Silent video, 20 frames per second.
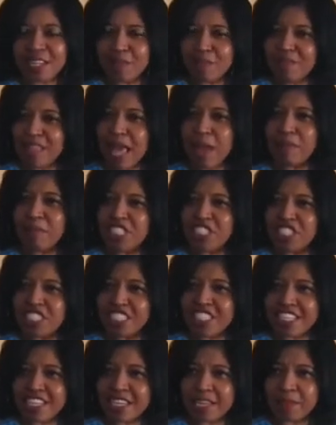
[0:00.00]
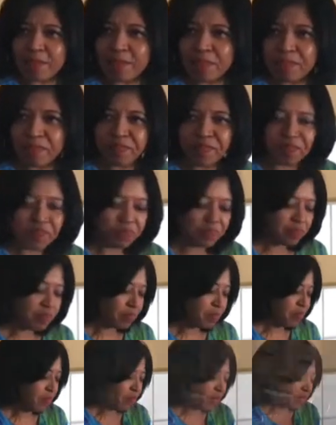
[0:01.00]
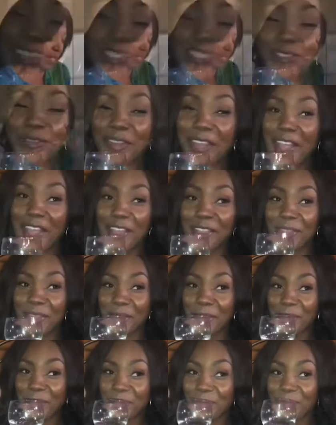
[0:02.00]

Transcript: that much into him? Yeah, it's fine though.